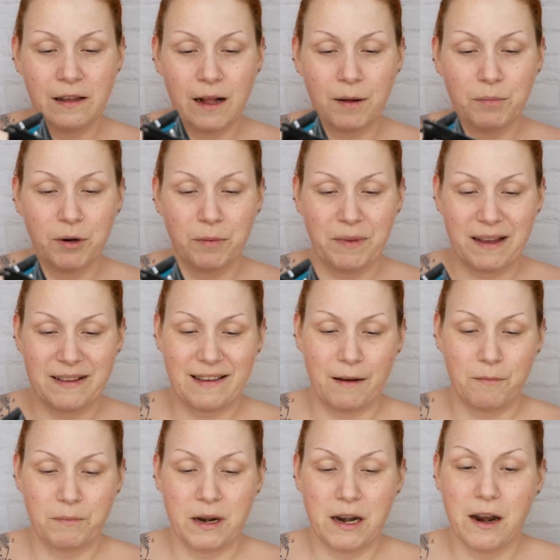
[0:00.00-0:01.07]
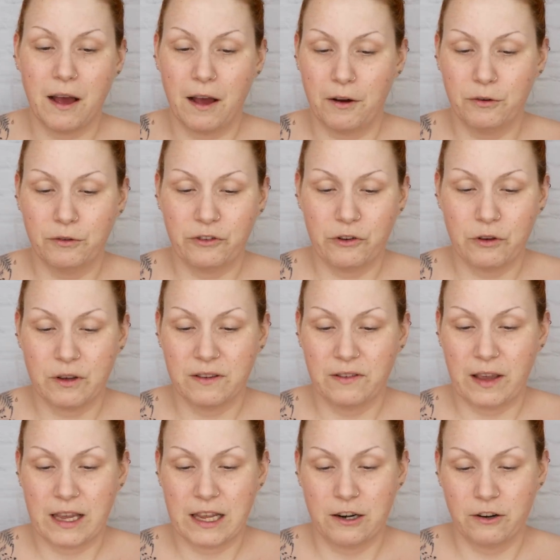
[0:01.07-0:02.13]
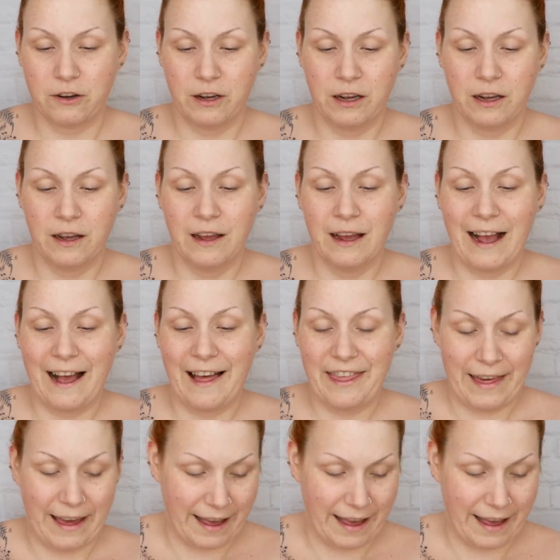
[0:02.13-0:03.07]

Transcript: I'll put that down below so you can take a look at